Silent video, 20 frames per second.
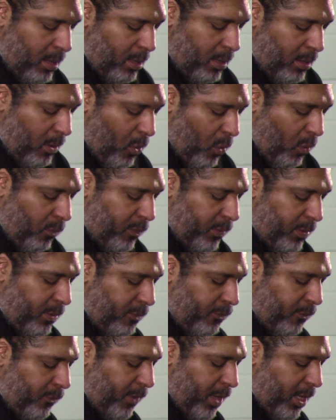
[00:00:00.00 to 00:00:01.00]

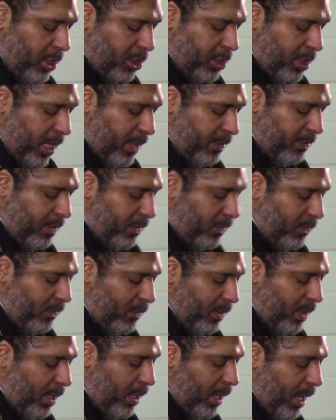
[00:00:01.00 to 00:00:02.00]
over the fish and the
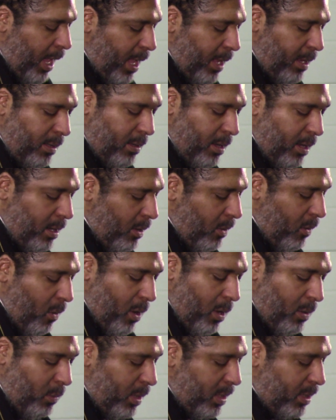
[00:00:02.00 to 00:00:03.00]
sea." And the
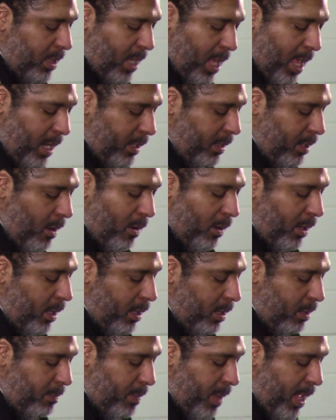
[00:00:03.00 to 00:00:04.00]
Lord was not
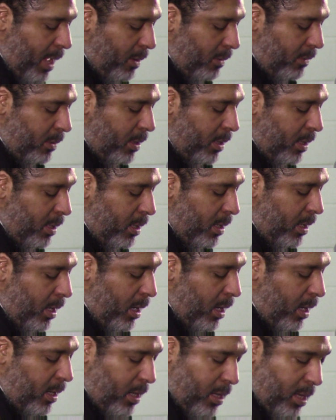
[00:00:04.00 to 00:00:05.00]
talking about
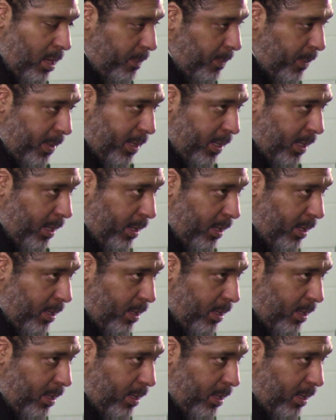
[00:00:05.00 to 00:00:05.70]
a company.